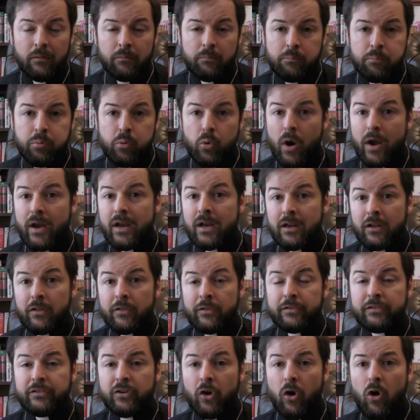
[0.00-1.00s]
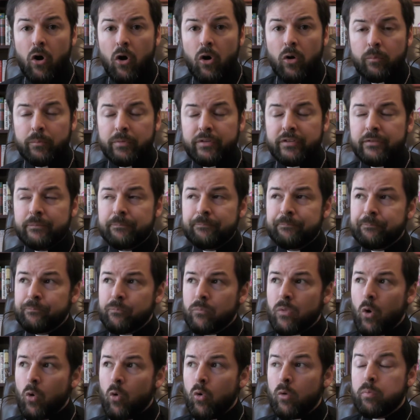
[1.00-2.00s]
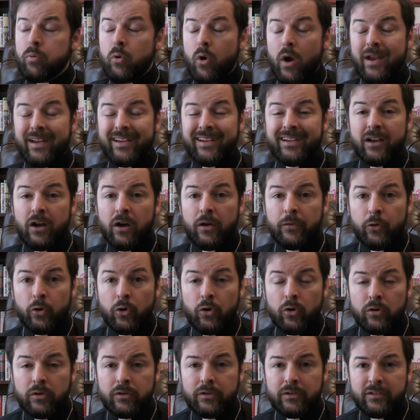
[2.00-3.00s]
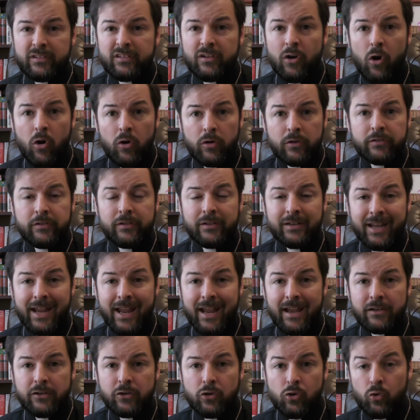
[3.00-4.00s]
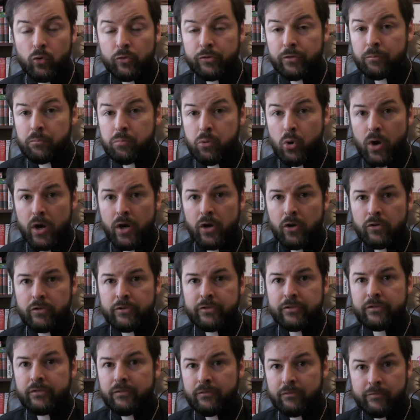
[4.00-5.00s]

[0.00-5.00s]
praying the Psalms or praying other songs and canticles and prayers